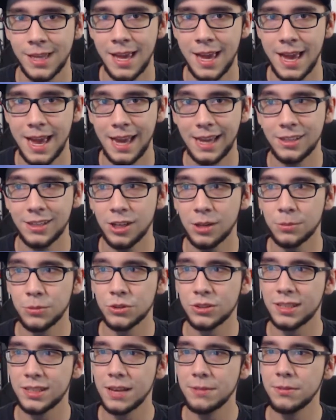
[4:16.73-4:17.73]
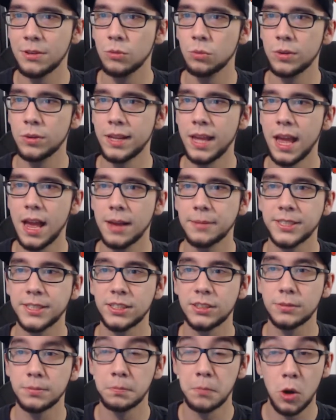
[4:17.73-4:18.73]
At number 7, we have
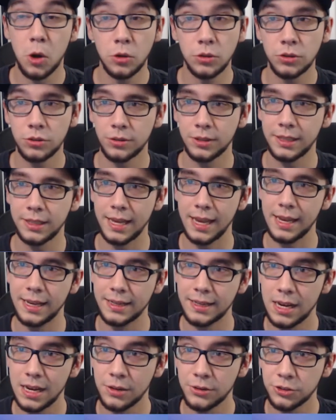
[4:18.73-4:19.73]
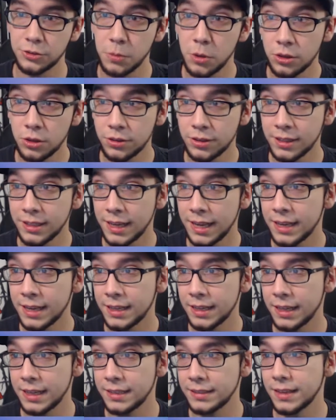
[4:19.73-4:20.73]
Smoldering Egg. Now, Smoldering
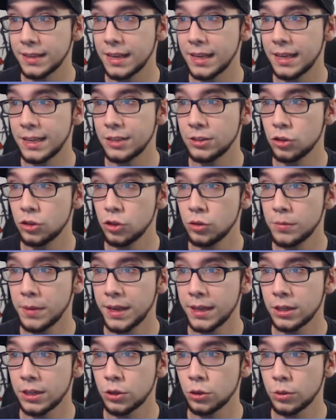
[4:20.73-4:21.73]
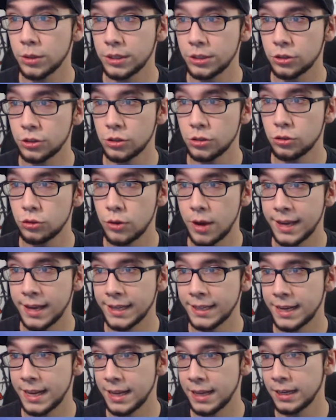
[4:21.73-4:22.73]
Egg is a 2 mana creature
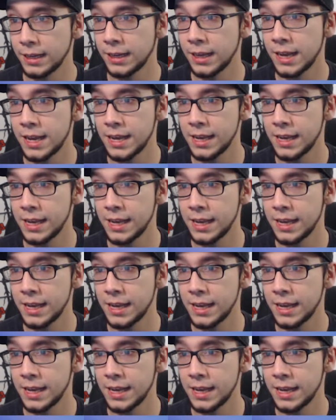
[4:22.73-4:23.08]
dragon egg.